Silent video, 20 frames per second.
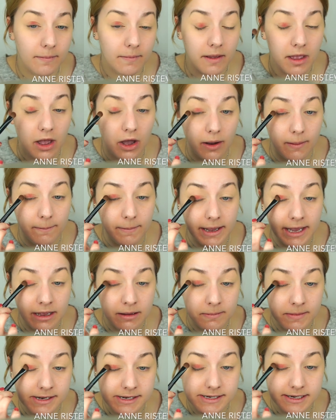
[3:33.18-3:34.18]
how
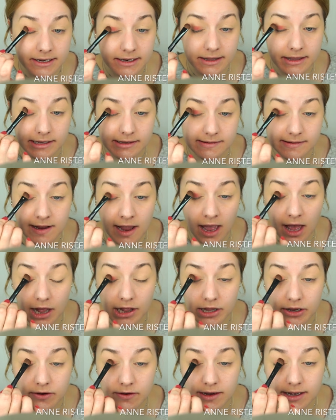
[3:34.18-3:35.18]
pigmented this
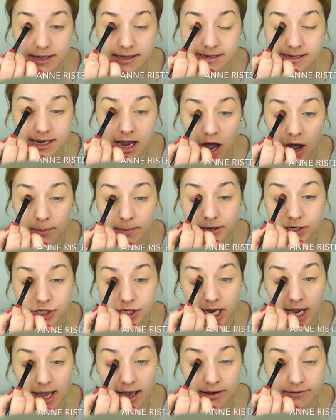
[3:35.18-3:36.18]
color is, how much
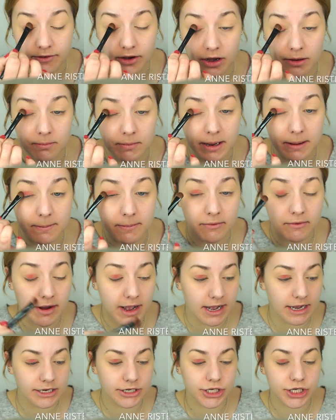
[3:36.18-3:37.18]
I have on my
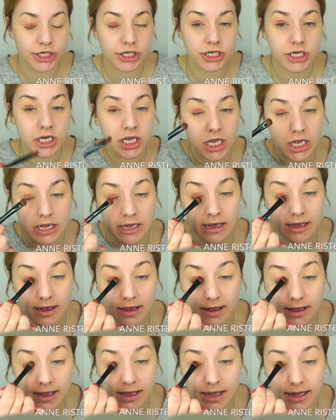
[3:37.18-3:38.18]
brush,
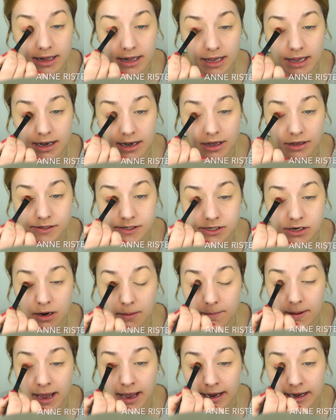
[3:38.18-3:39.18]
and then I'll
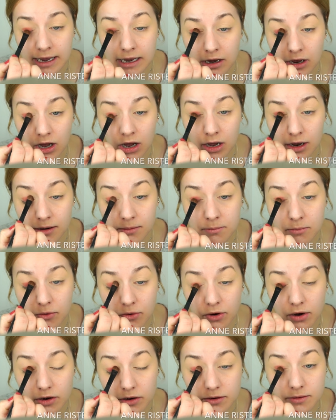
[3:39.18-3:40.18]
start packing on
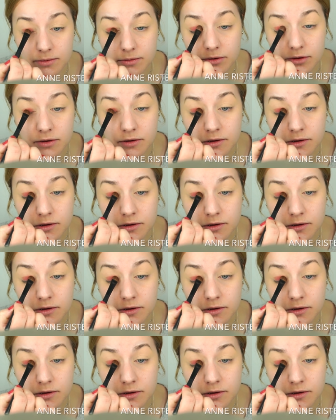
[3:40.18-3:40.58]
more.